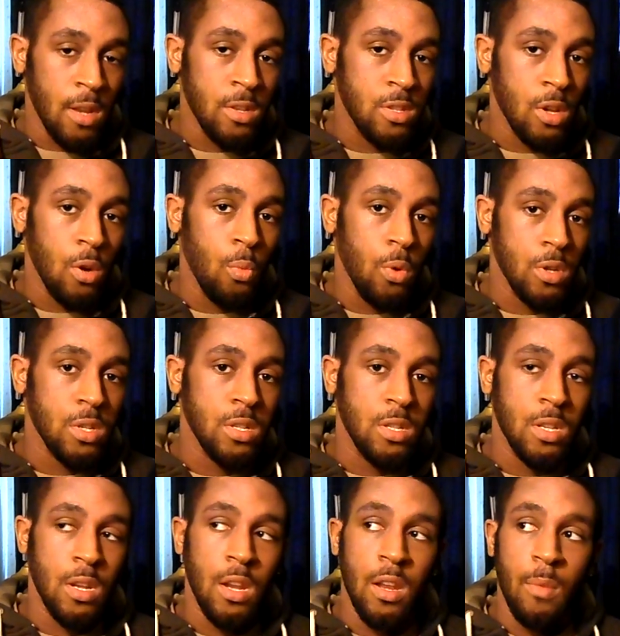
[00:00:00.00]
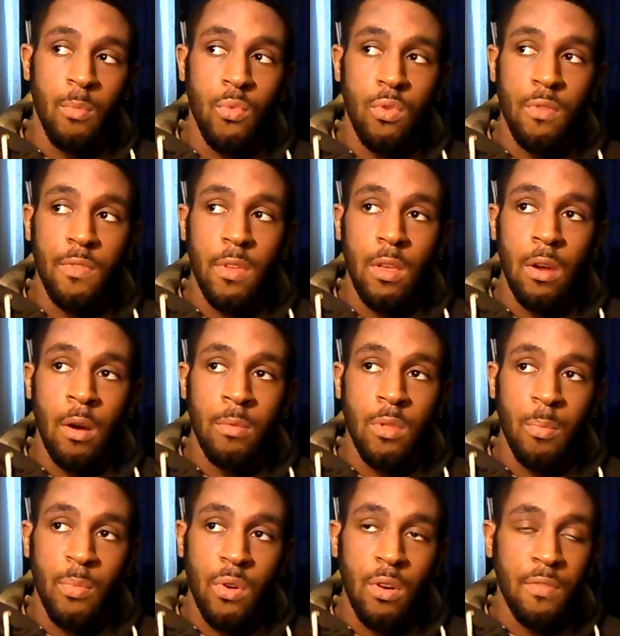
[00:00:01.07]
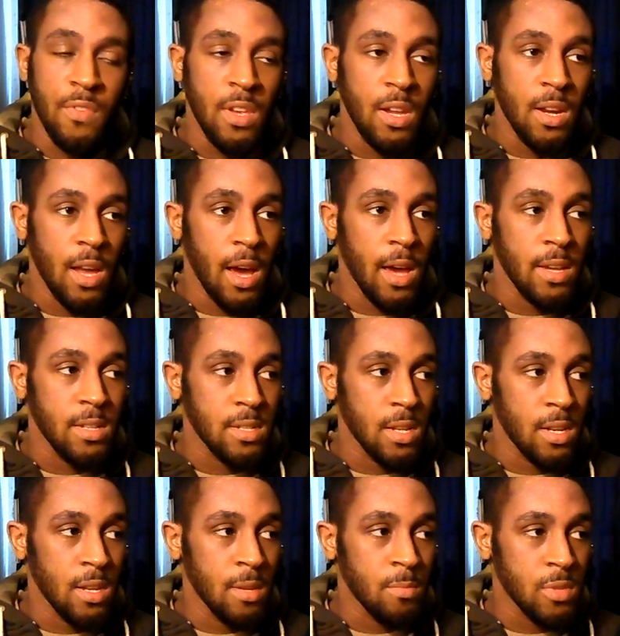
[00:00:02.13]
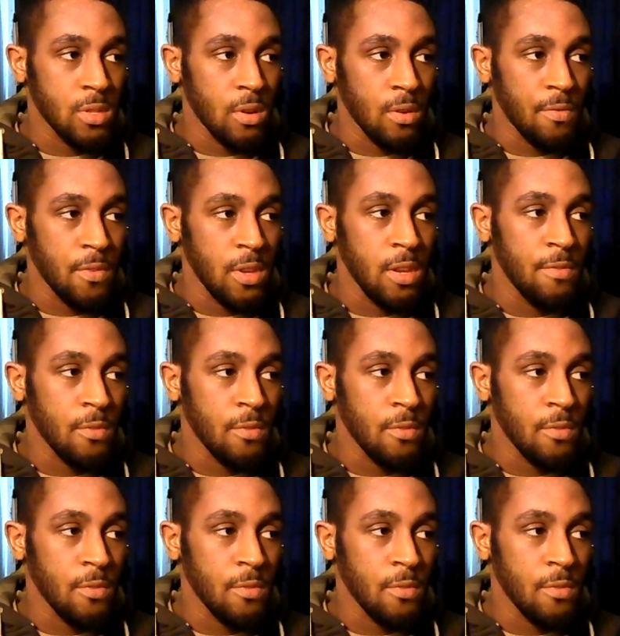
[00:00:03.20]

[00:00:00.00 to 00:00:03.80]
Denzel Washington in the movie The Book of Eli, he said it himself.